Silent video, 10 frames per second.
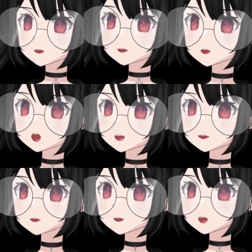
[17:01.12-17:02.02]
wanted to
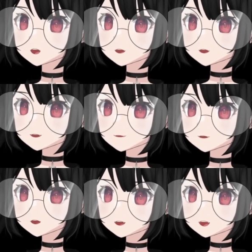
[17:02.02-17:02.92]
share a great
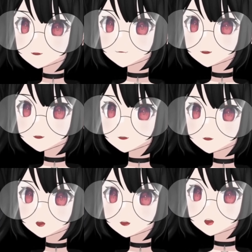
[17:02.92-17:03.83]
story and adventures
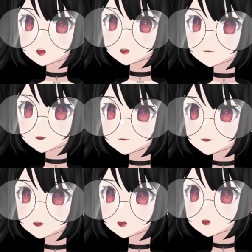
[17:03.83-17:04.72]
with all of us.
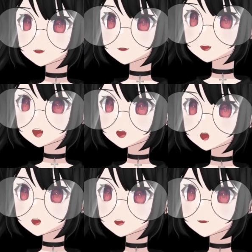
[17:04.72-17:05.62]
But now
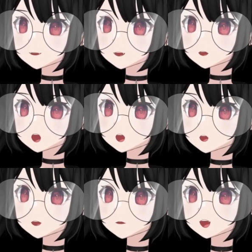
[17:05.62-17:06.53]
that won't be
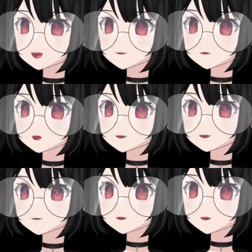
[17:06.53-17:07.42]
possible because
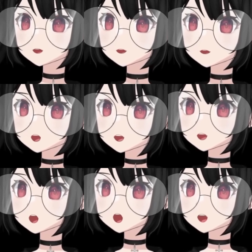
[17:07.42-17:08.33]
you
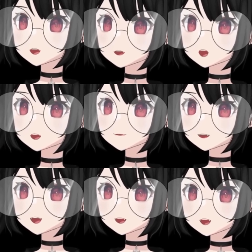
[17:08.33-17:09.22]
wanted to cause
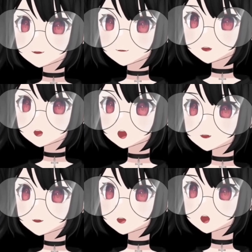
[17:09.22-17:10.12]
chaos and watch the
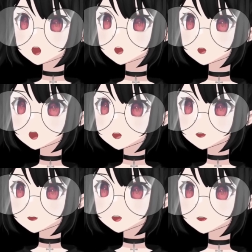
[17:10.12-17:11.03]
world burn.
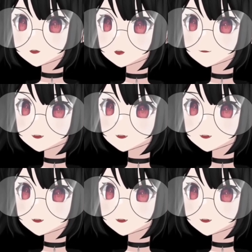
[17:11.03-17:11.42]
You did